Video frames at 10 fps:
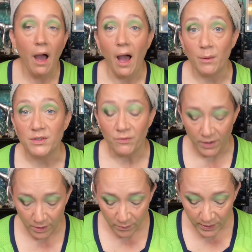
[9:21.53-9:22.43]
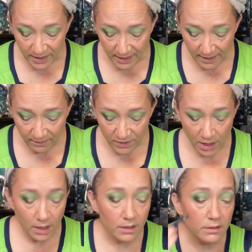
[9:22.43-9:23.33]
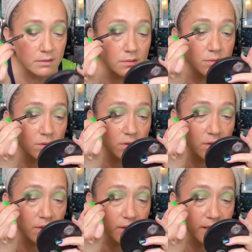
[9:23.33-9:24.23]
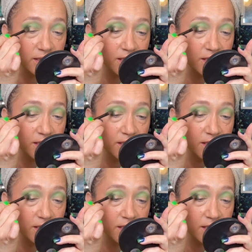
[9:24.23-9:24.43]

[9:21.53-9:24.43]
I was very relieved it's